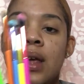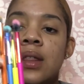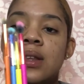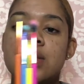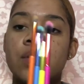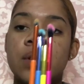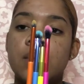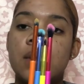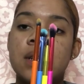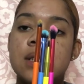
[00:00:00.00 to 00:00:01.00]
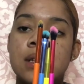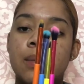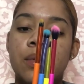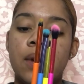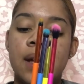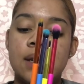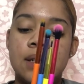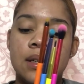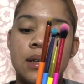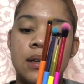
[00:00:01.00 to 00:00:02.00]
This green one is
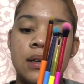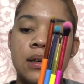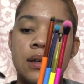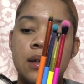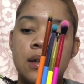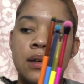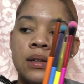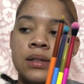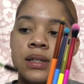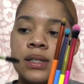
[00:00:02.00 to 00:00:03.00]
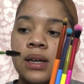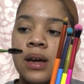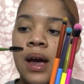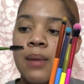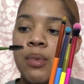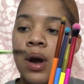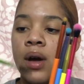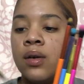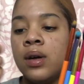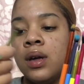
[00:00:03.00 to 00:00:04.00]
double-ended. It's like an
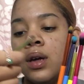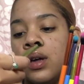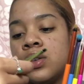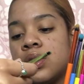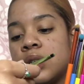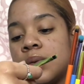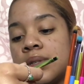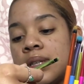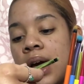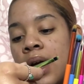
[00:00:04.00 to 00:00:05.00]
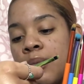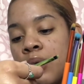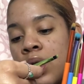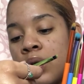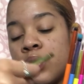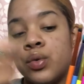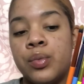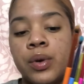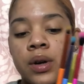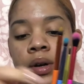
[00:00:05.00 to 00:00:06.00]
eyebrow. So this one's eyebrow
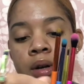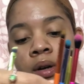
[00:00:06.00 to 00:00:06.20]
groomer.